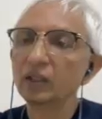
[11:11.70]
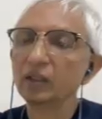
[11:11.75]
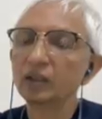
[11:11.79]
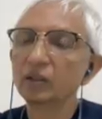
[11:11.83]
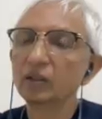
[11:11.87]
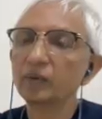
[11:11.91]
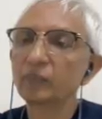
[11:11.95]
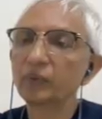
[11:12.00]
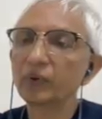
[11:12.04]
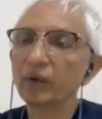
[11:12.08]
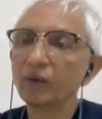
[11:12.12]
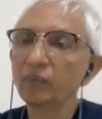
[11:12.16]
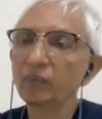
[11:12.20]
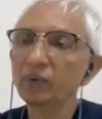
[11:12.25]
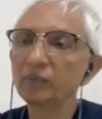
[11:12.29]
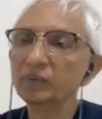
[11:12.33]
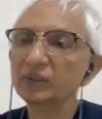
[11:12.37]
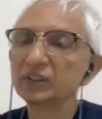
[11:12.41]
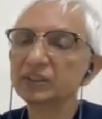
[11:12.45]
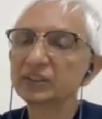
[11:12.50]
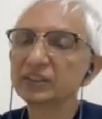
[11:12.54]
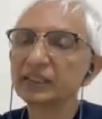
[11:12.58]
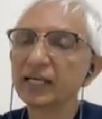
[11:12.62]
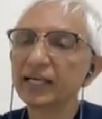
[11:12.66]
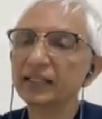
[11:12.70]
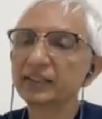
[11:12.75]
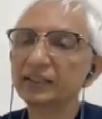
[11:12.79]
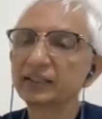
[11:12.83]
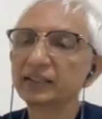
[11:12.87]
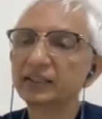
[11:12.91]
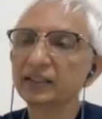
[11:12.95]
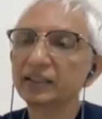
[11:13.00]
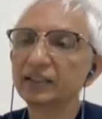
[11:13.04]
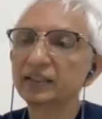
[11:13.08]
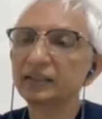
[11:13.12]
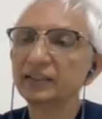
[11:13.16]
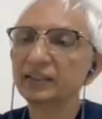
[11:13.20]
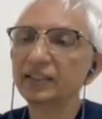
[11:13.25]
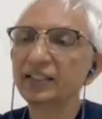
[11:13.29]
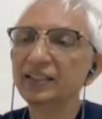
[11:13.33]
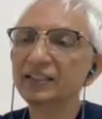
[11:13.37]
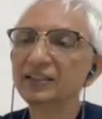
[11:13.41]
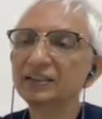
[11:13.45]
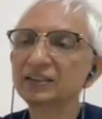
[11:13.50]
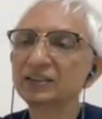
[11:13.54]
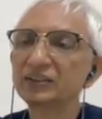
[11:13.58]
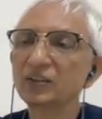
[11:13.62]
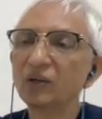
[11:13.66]
The problem with this catheter,
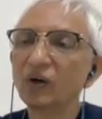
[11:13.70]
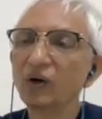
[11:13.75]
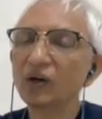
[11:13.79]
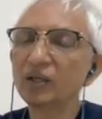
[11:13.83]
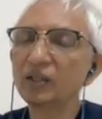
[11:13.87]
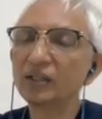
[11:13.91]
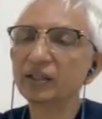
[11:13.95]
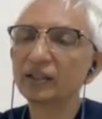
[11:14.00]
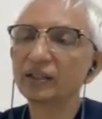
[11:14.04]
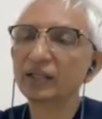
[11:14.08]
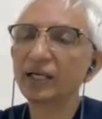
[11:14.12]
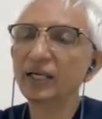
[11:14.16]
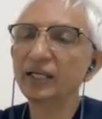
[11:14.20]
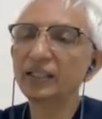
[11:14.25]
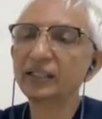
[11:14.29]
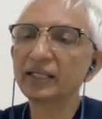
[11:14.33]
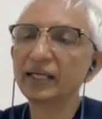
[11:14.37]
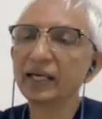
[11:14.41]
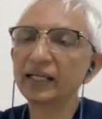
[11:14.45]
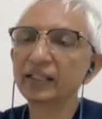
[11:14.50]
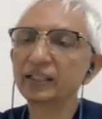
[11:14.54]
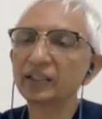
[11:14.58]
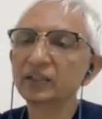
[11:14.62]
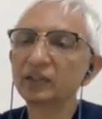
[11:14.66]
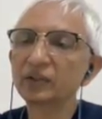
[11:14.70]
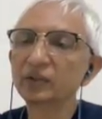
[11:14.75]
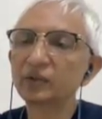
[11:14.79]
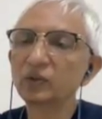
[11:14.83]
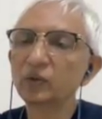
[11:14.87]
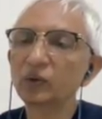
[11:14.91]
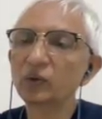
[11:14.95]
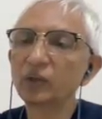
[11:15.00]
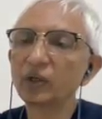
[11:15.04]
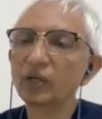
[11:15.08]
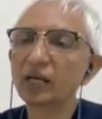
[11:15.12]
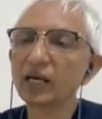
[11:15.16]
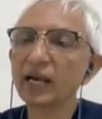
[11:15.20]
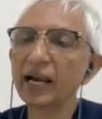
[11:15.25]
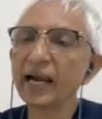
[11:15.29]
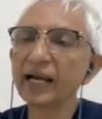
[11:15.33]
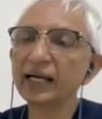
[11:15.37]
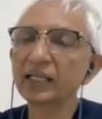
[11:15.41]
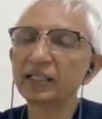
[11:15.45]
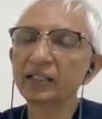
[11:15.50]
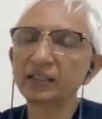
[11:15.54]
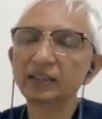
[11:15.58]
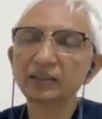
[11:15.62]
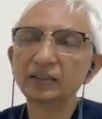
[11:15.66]
it is not a great catheter to
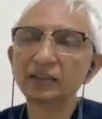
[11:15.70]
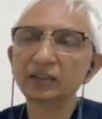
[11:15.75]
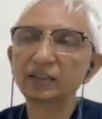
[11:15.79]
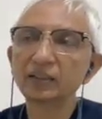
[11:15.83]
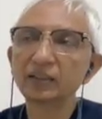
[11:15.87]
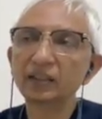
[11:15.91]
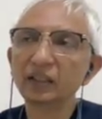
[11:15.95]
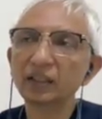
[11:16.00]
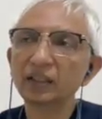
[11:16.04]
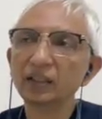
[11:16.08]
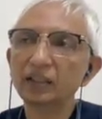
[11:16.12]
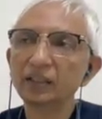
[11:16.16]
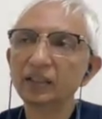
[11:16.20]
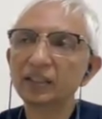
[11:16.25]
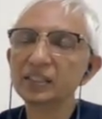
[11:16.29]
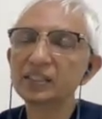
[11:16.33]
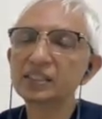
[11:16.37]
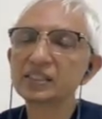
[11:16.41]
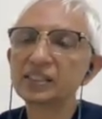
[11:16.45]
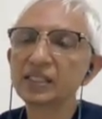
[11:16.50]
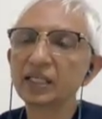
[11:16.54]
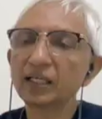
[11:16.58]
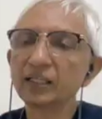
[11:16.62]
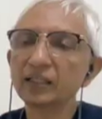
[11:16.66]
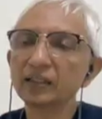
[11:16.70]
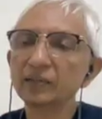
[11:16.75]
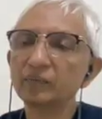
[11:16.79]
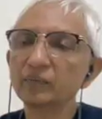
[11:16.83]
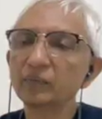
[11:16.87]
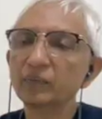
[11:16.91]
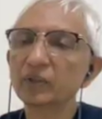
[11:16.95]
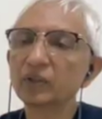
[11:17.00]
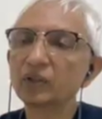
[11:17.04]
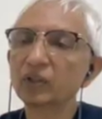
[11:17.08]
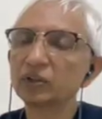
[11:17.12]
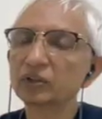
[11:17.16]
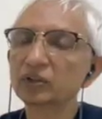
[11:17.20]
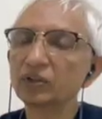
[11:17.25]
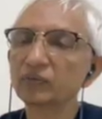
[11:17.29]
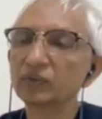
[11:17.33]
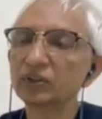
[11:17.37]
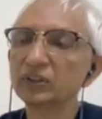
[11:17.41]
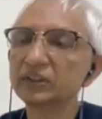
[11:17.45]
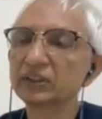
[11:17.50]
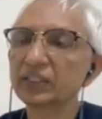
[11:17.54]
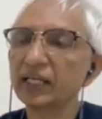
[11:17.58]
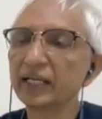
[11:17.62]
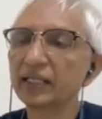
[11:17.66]
track distally because of
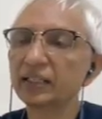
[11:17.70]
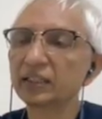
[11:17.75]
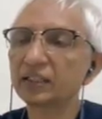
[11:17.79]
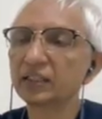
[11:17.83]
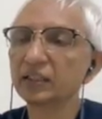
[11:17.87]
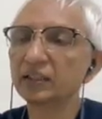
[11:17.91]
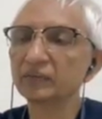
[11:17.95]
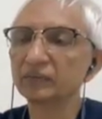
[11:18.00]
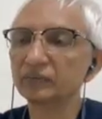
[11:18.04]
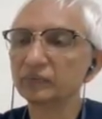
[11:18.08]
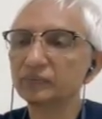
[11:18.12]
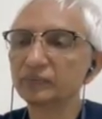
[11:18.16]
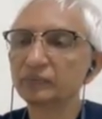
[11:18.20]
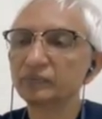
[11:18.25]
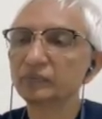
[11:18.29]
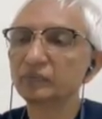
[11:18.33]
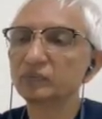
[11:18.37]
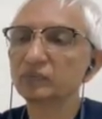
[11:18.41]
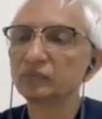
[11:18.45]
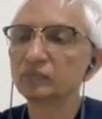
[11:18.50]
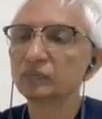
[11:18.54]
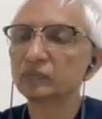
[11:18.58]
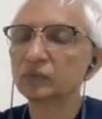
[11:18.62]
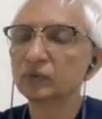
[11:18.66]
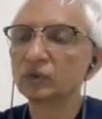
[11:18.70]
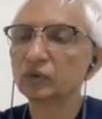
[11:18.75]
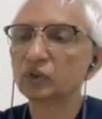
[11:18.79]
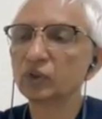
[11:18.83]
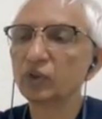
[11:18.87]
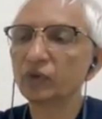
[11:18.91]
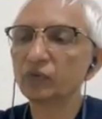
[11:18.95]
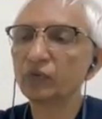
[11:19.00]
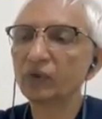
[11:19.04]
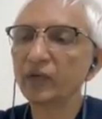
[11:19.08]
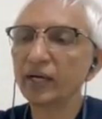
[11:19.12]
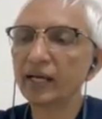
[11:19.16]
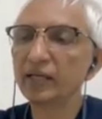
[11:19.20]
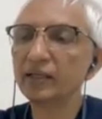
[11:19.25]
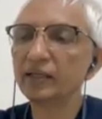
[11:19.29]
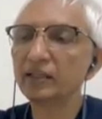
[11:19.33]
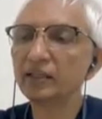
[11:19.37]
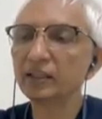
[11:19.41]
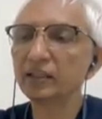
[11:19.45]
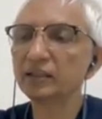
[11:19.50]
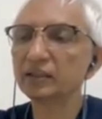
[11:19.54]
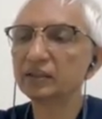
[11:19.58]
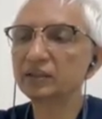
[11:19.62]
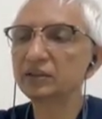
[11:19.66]
this tight curve. So if you
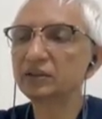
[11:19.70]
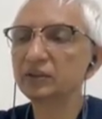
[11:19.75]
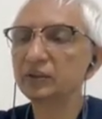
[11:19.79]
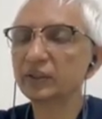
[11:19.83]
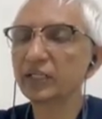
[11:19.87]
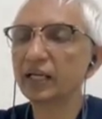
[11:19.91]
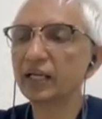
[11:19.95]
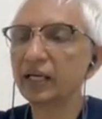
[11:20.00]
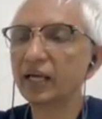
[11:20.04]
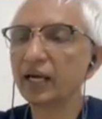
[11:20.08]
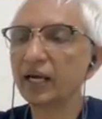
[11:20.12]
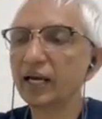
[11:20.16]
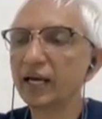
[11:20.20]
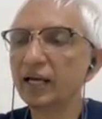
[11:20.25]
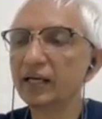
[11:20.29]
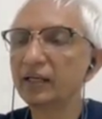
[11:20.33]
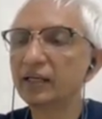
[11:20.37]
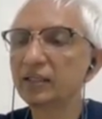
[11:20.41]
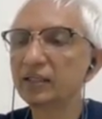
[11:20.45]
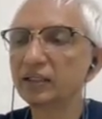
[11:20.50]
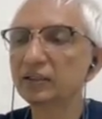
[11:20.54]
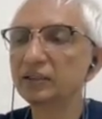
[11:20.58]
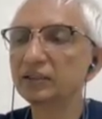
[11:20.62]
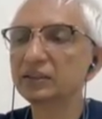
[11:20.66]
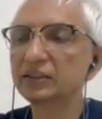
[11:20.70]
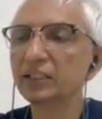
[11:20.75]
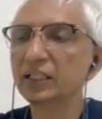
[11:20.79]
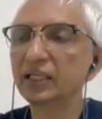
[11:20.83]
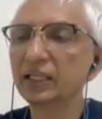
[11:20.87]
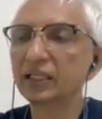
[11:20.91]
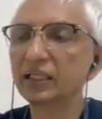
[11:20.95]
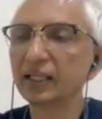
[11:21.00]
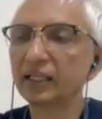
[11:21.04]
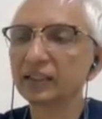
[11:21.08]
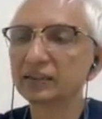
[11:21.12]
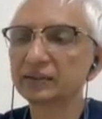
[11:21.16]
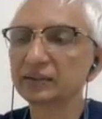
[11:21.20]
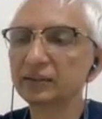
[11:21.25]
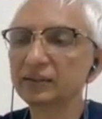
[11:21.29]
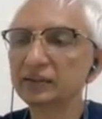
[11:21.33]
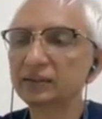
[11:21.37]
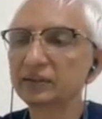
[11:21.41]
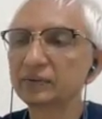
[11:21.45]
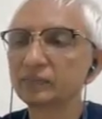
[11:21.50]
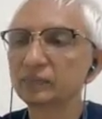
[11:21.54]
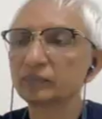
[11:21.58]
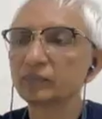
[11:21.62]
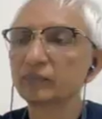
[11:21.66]
enter this, you can enter the celiac axis,